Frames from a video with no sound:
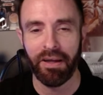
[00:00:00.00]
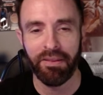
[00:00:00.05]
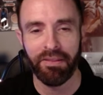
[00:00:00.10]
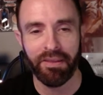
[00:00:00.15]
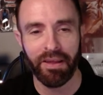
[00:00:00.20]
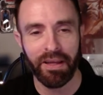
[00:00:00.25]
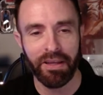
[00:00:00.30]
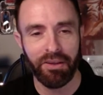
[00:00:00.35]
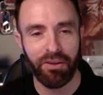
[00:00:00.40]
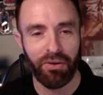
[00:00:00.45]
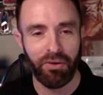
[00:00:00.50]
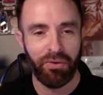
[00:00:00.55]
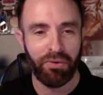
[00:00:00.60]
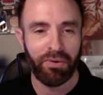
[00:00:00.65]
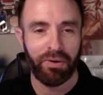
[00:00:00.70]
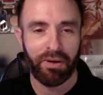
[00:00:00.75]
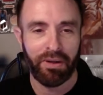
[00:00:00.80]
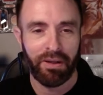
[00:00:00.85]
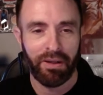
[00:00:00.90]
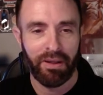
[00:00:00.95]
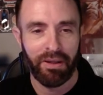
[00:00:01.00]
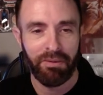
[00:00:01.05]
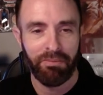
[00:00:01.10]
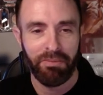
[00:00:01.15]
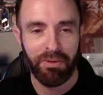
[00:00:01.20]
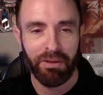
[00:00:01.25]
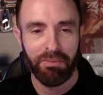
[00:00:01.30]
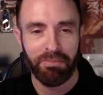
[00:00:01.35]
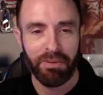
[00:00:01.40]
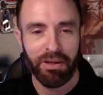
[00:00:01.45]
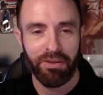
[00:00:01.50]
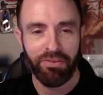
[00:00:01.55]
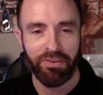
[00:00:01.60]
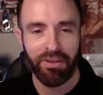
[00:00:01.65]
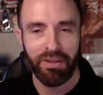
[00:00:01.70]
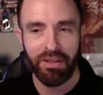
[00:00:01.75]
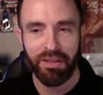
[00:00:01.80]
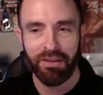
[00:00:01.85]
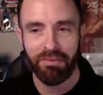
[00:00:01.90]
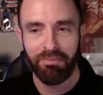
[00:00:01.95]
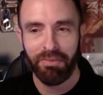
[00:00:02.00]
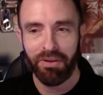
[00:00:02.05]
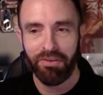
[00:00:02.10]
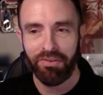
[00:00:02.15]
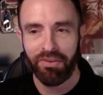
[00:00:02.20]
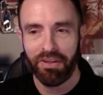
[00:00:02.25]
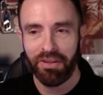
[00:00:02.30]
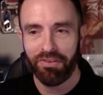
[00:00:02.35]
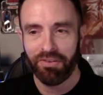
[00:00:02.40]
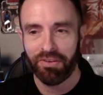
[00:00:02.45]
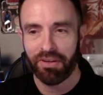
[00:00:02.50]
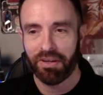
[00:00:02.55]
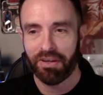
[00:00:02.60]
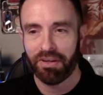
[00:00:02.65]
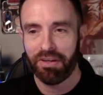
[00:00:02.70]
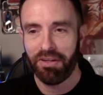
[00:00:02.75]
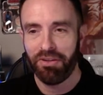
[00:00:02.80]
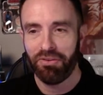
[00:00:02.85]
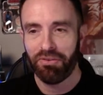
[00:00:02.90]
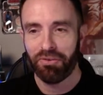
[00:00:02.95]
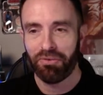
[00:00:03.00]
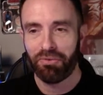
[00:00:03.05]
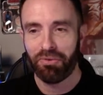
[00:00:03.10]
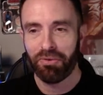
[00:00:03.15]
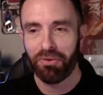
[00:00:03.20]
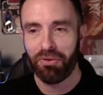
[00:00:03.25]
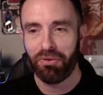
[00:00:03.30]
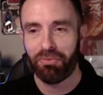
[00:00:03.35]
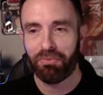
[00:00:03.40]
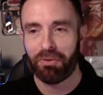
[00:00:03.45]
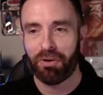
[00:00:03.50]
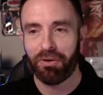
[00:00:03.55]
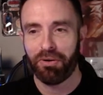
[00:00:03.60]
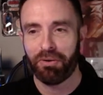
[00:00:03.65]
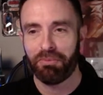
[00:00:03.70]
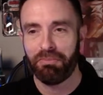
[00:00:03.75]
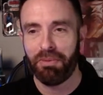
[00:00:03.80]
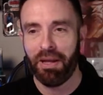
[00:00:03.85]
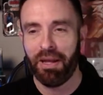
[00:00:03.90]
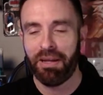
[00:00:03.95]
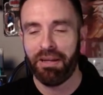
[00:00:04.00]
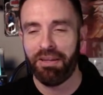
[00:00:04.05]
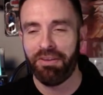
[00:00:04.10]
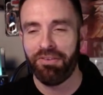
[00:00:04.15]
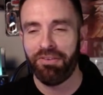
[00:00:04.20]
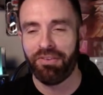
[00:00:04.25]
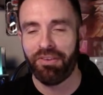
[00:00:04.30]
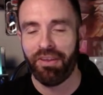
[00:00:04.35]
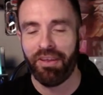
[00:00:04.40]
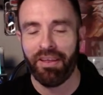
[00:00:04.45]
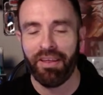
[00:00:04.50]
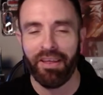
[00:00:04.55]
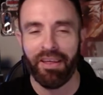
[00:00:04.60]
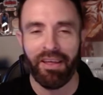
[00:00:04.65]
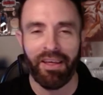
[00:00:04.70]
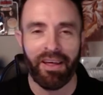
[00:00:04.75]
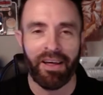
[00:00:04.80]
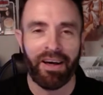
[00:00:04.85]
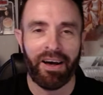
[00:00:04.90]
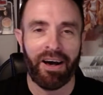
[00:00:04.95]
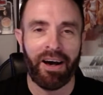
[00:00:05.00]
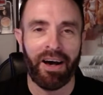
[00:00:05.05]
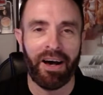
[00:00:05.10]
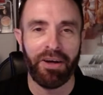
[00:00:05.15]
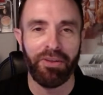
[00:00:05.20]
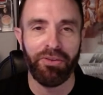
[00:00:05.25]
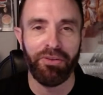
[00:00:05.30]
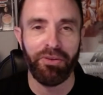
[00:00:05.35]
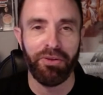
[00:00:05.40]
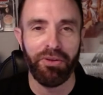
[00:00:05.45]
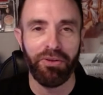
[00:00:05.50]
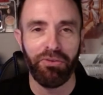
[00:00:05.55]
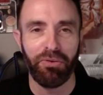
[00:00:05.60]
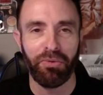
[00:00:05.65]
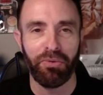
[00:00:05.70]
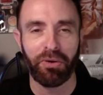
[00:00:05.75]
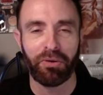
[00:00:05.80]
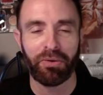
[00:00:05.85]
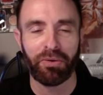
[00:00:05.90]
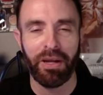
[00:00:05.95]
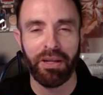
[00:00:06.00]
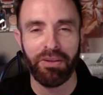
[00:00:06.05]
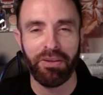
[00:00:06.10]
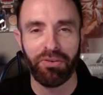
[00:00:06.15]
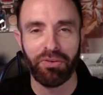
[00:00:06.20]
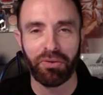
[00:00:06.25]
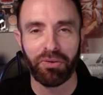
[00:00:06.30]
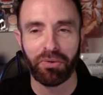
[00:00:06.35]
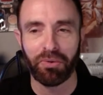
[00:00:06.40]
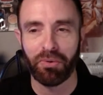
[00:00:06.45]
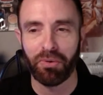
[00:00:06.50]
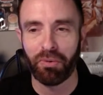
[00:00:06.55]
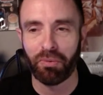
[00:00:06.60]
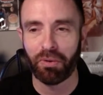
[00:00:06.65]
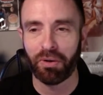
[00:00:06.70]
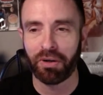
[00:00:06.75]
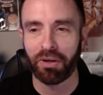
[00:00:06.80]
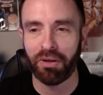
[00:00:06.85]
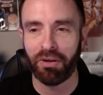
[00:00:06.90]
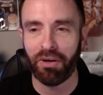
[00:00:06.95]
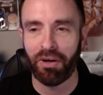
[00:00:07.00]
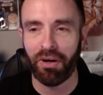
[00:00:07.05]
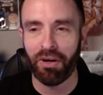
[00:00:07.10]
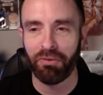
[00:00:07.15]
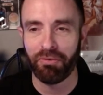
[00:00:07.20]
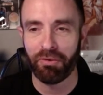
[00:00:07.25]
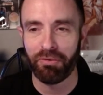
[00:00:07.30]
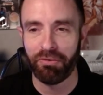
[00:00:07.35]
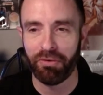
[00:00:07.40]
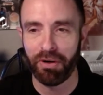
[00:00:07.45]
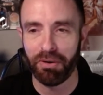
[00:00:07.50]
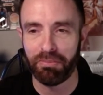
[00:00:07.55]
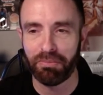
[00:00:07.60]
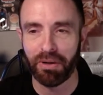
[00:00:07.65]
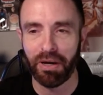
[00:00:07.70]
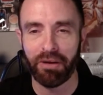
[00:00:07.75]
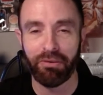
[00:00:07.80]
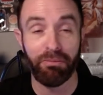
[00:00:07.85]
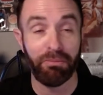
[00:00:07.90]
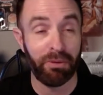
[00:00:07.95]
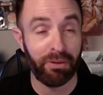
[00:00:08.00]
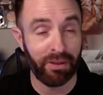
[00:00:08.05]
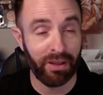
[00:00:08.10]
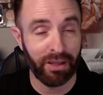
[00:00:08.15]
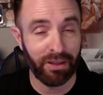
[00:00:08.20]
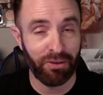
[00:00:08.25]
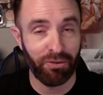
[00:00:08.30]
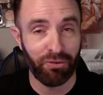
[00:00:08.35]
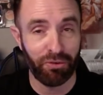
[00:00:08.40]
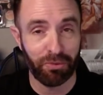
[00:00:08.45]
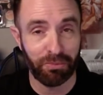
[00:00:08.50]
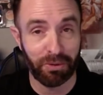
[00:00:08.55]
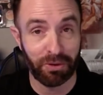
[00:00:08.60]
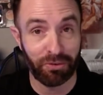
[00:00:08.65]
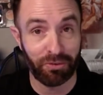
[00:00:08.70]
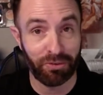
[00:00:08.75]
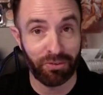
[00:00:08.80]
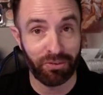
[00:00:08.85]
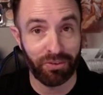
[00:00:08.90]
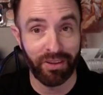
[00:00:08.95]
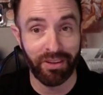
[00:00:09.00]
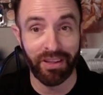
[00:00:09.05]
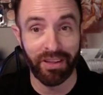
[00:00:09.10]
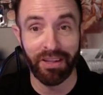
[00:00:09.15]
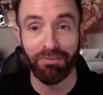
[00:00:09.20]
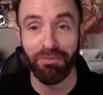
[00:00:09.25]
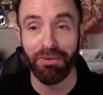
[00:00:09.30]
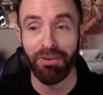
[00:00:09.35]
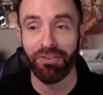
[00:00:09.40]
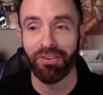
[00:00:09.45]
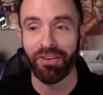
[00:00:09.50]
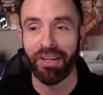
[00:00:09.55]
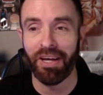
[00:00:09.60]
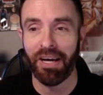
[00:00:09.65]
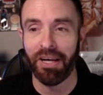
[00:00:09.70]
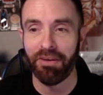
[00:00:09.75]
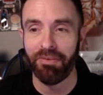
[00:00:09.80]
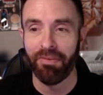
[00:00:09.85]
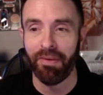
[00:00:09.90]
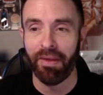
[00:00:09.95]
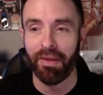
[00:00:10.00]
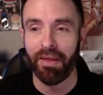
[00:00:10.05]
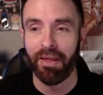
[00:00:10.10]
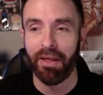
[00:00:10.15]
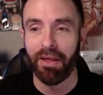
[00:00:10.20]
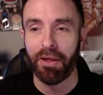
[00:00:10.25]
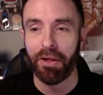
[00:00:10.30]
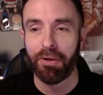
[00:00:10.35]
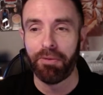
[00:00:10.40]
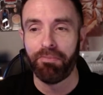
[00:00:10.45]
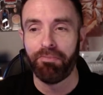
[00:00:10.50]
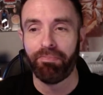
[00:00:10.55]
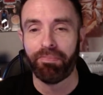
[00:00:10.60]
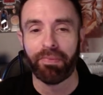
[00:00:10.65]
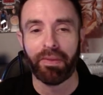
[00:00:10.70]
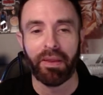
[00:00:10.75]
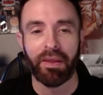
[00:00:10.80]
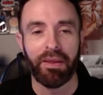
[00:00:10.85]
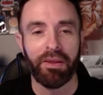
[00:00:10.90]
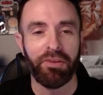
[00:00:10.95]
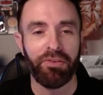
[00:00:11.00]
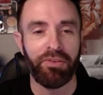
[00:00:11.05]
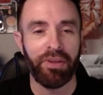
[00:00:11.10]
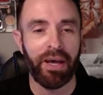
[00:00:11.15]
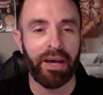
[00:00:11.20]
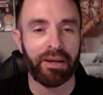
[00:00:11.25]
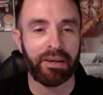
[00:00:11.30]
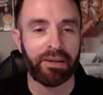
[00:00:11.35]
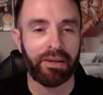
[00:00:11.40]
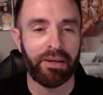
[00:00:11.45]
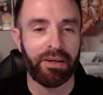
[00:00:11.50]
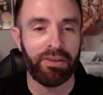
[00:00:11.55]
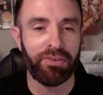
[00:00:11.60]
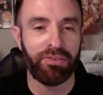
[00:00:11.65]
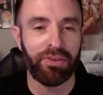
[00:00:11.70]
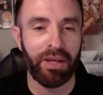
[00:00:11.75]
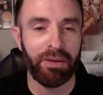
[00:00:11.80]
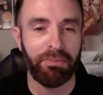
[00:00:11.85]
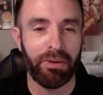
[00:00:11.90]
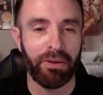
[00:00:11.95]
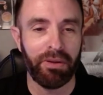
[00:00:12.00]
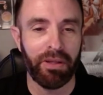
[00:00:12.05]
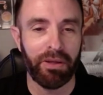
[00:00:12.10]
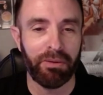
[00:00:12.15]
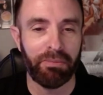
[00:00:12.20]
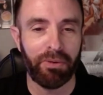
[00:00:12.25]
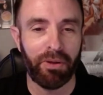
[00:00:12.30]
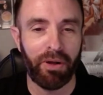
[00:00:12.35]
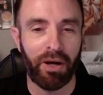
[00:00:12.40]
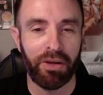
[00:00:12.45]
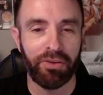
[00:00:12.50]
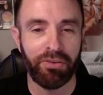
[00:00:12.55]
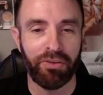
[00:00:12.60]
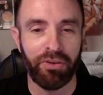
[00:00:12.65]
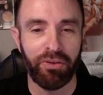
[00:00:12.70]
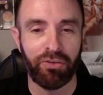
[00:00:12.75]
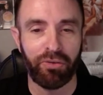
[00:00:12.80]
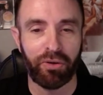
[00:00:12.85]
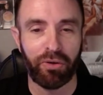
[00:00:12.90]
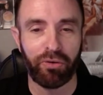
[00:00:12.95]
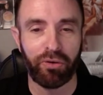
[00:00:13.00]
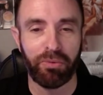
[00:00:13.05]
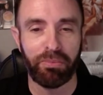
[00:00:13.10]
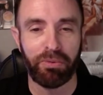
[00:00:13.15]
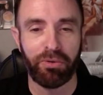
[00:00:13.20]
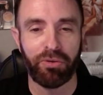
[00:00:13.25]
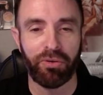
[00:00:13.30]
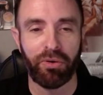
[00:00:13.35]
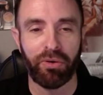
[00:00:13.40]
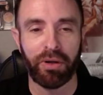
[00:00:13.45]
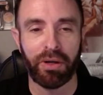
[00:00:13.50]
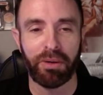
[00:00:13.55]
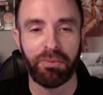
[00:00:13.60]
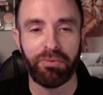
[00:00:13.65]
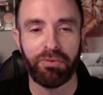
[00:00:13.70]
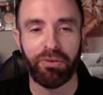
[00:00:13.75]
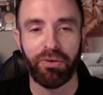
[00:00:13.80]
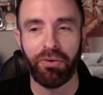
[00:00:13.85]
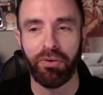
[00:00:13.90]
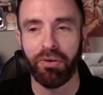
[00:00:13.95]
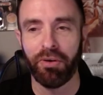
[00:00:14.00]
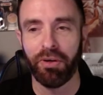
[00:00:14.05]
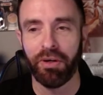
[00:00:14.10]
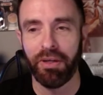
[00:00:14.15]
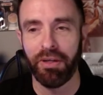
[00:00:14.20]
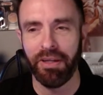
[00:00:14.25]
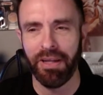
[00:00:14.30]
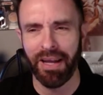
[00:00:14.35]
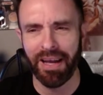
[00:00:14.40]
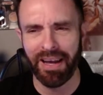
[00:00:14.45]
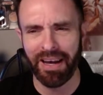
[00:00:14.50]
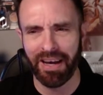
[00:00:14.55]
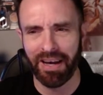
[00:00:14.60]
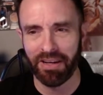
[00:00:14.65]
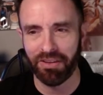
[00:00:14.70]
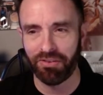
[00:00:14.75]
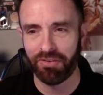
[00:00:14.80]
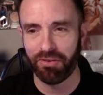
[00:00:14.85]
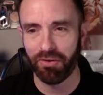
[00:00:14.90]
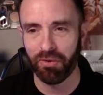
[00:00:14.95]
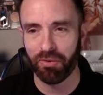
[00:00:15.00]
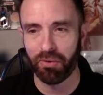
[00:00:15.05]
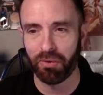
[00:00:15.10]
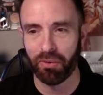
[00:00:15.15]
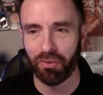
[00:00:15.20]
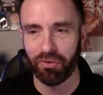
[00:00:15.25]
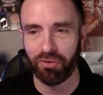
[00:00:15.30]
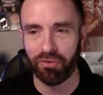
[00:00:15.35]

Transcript: Thank you, MD. Mason is a really smart young man. He's doing great in school and working hard, and we're very proud of him. But thank you so much for saying that. It means a lot. Zach, saying about the applause and the short troopers showing up, so good. Yeah, so cool.